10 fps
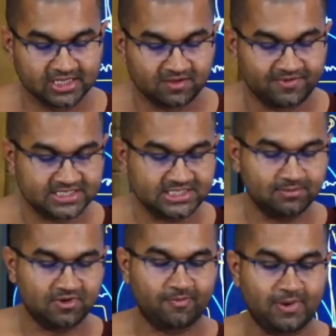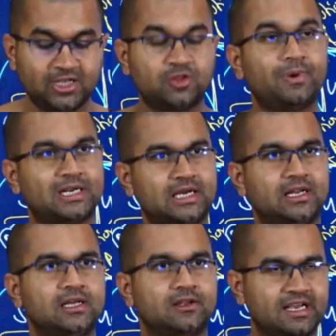The wisdom of
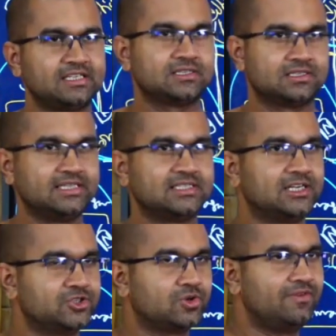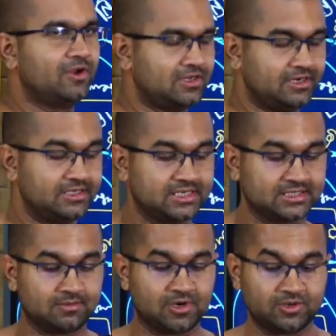Bhaitupattana arises. That's natural. We already
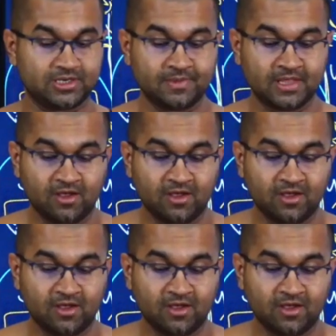discussed about it.